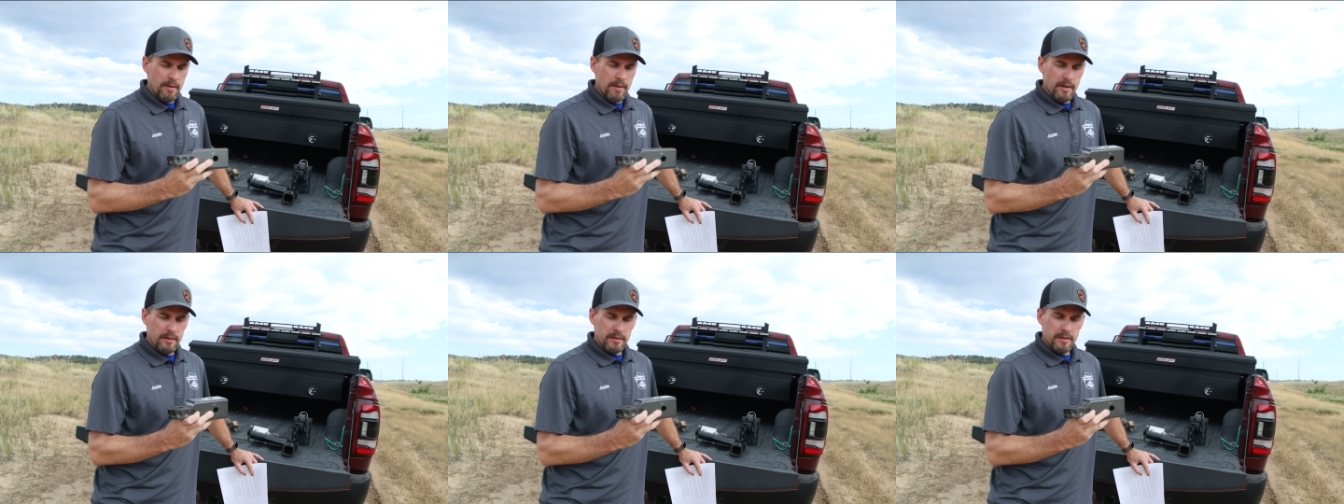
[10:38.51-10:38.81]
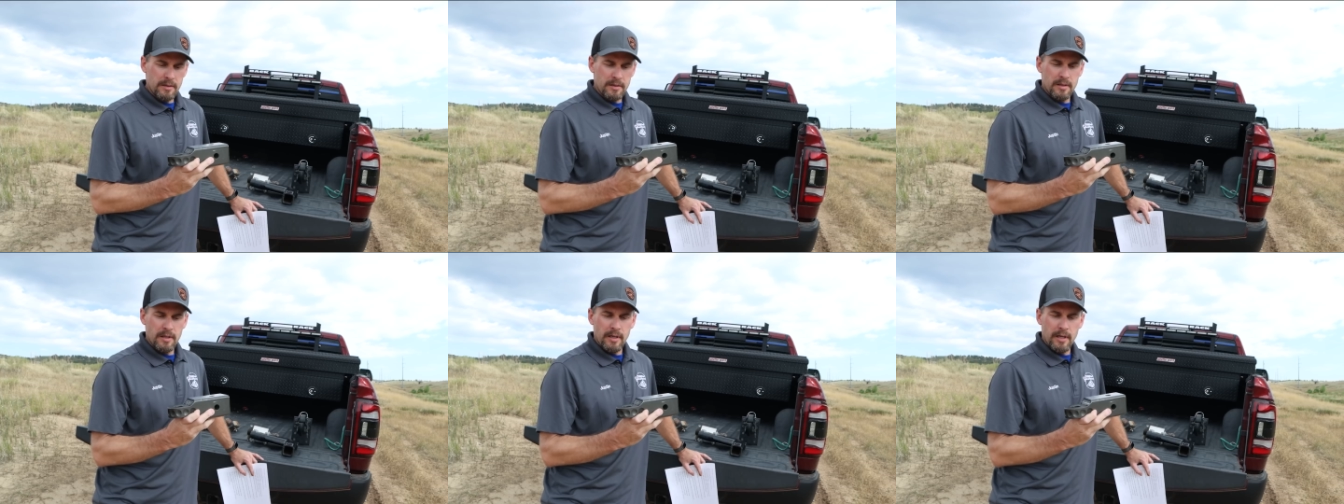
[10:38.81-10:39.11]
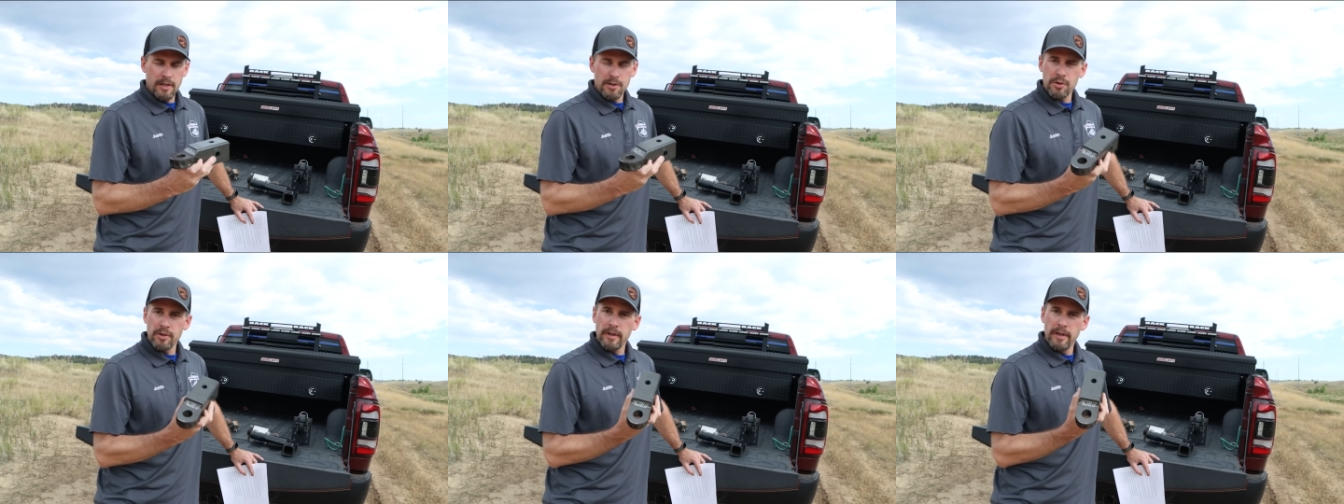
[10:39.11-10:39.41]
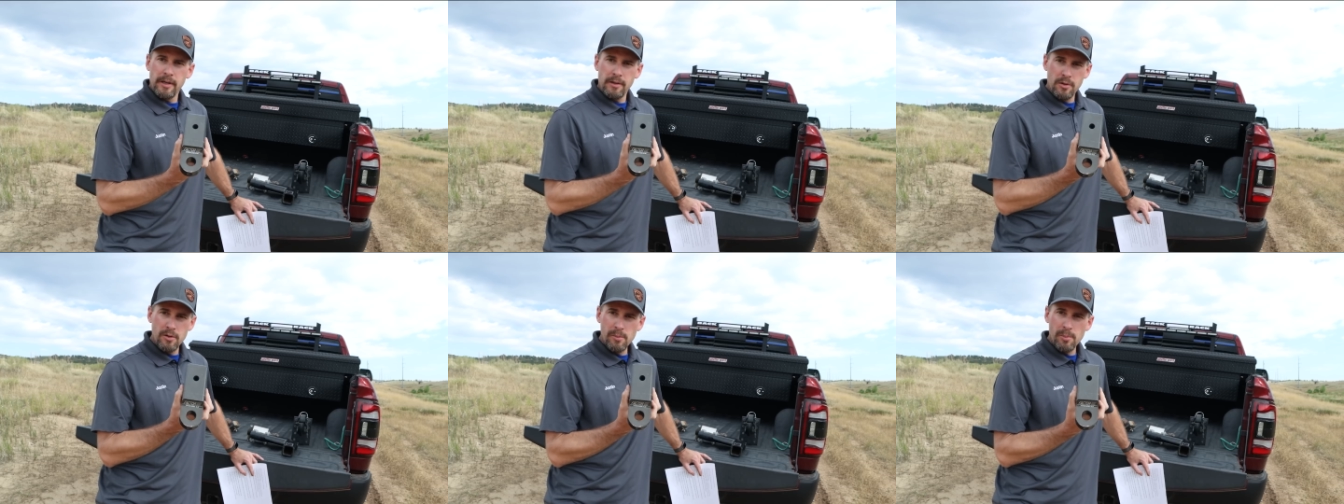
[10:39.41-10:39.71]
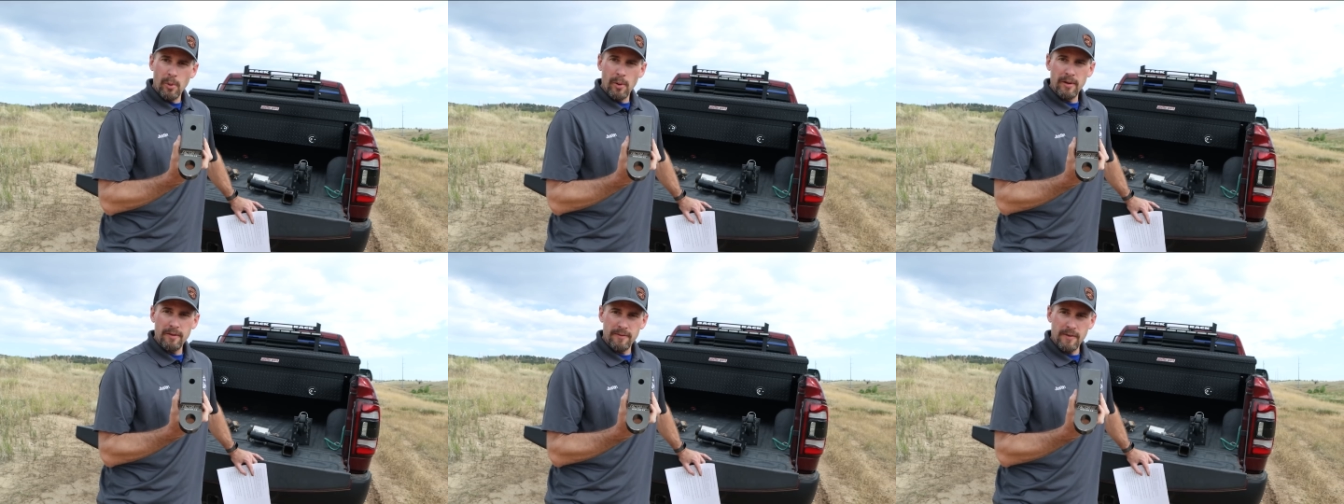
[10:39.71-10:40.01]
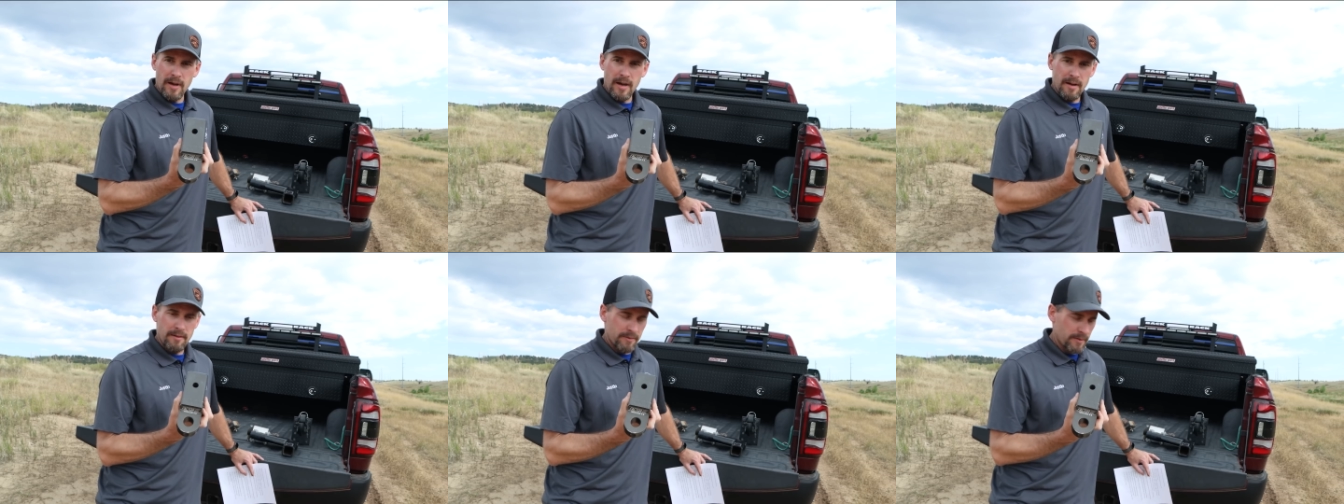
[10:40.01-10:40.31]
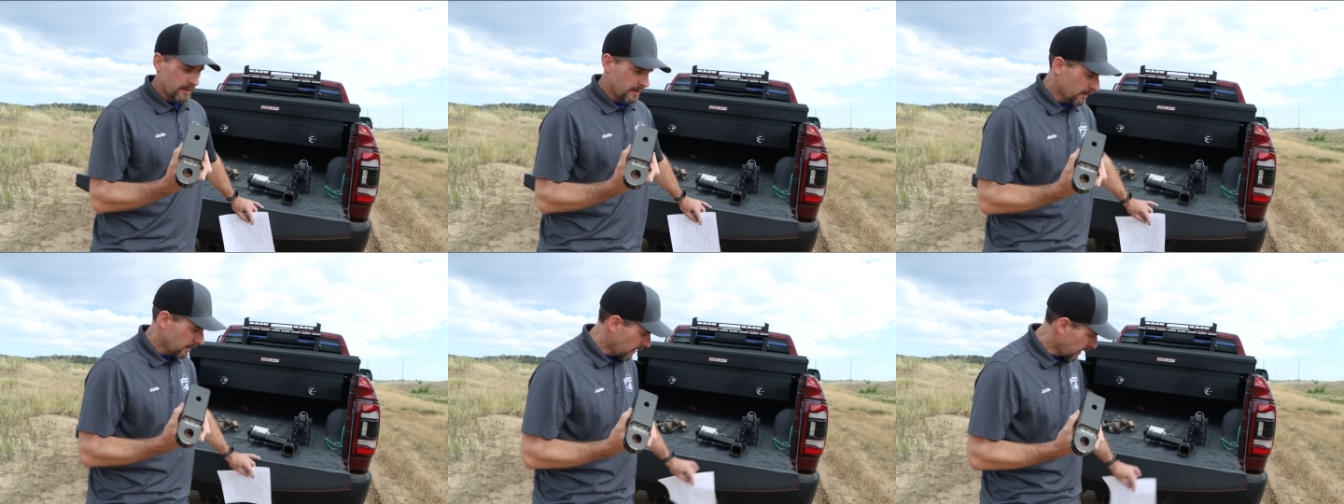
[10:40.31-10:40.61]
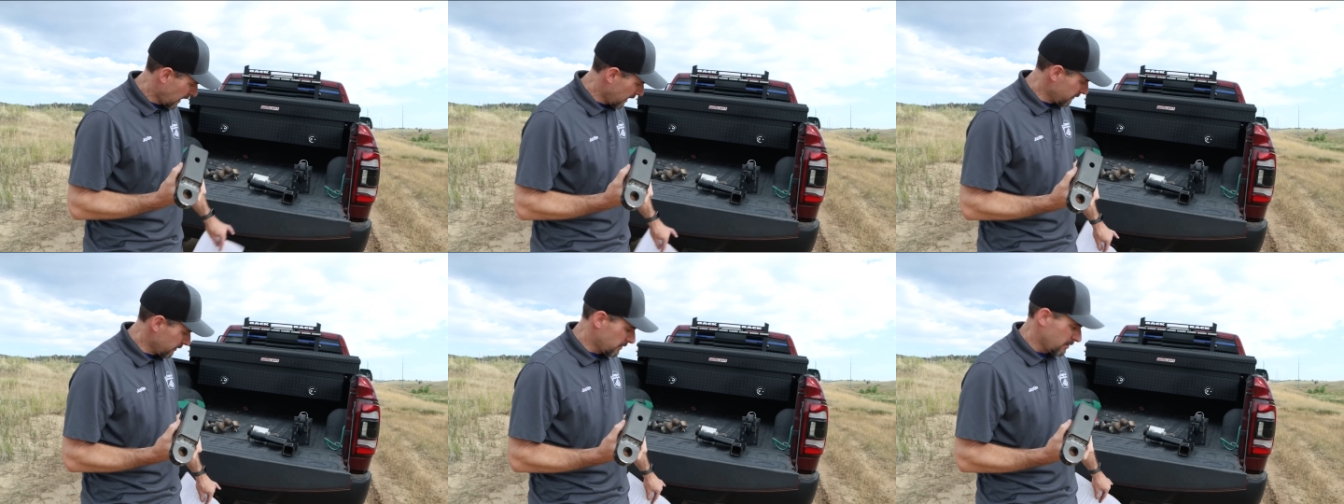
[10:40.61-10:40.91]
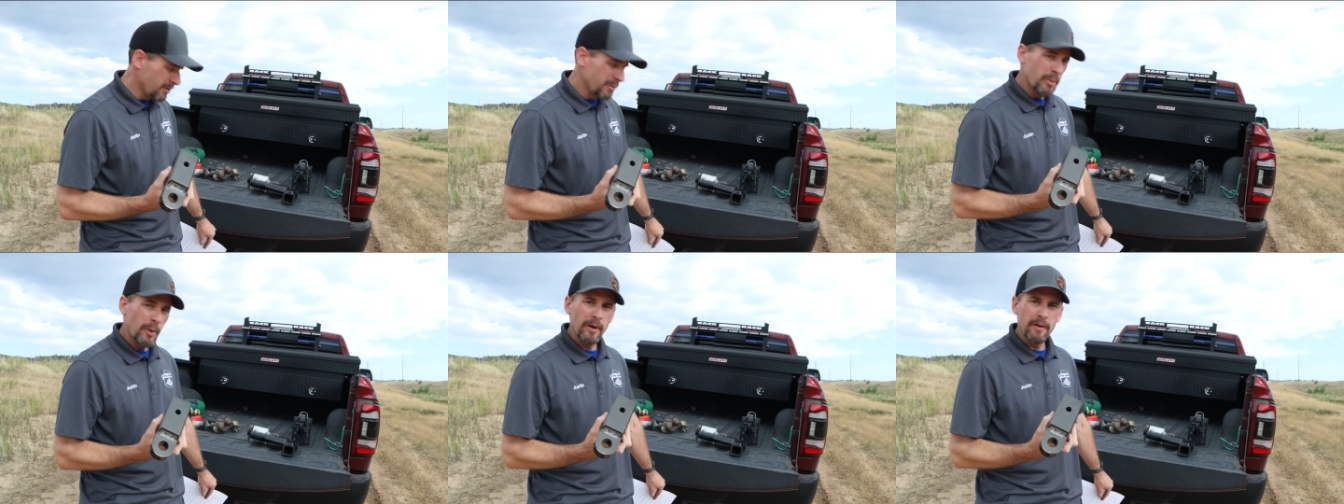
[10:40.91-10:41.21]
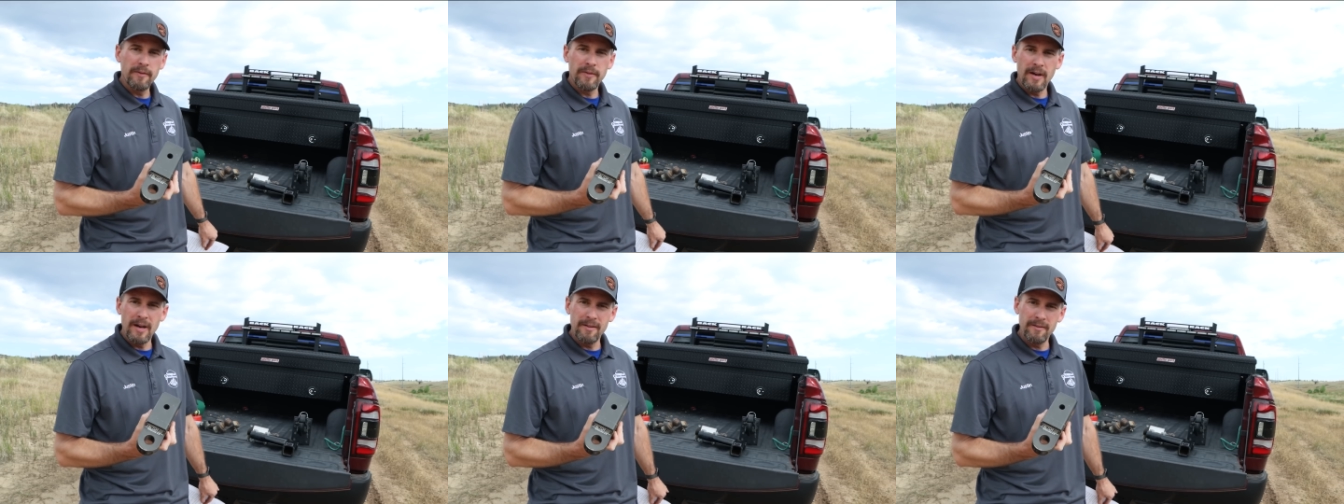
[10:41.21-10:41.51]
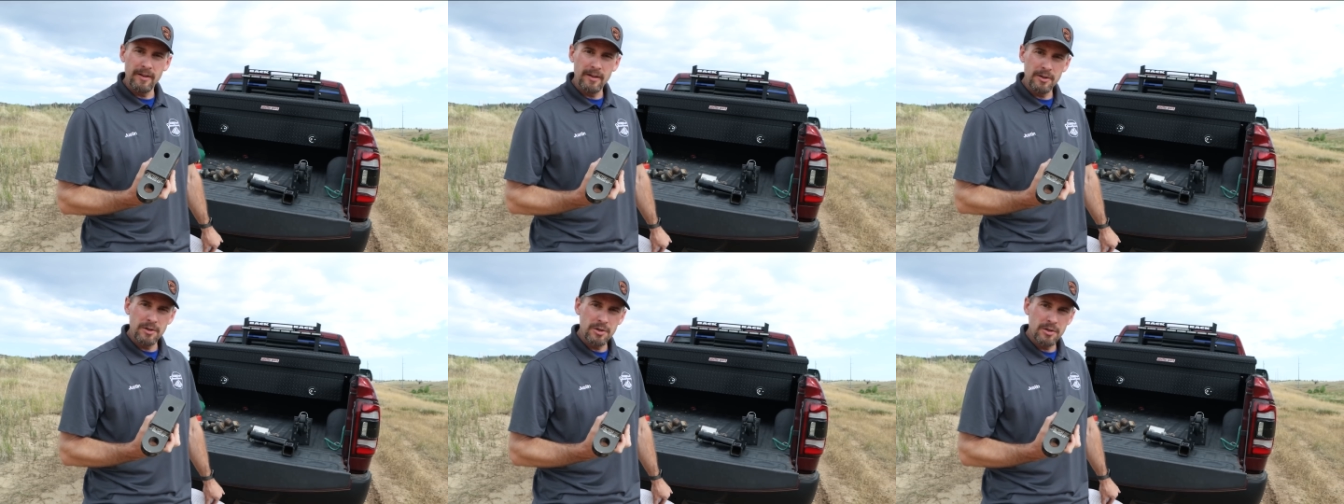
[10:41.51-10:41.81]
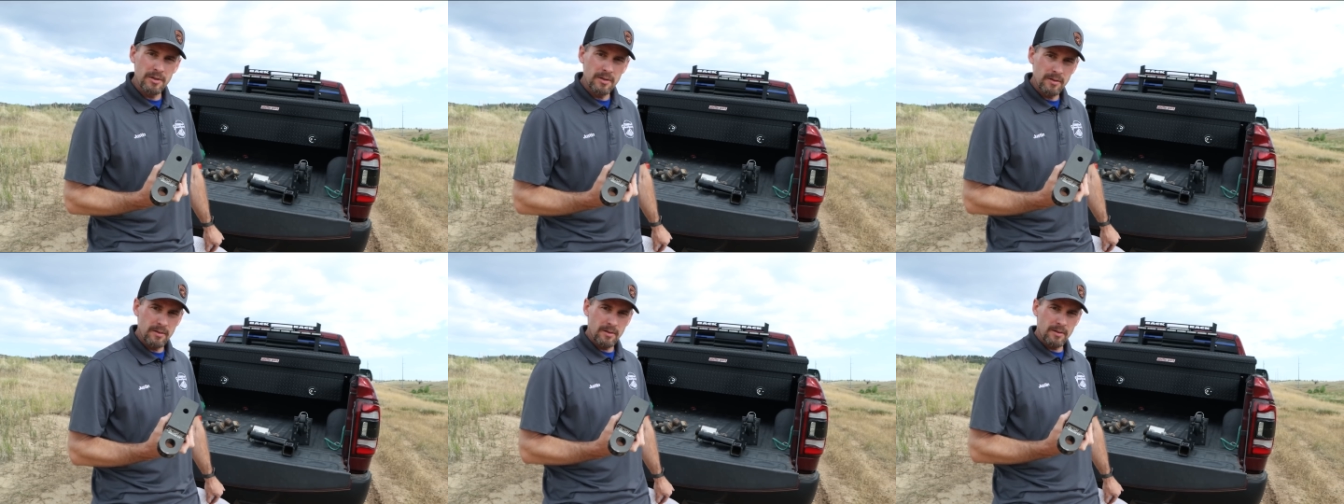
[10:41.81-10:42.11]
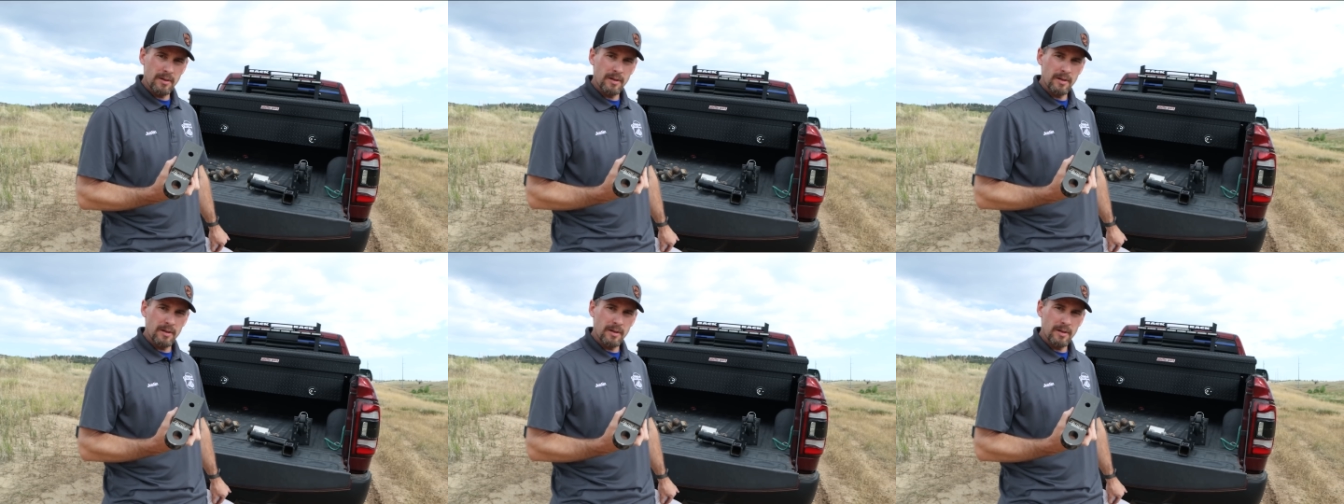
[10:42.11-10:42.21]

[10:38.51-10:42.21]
This is the HitchLink 2.5. I have a 2.5 inch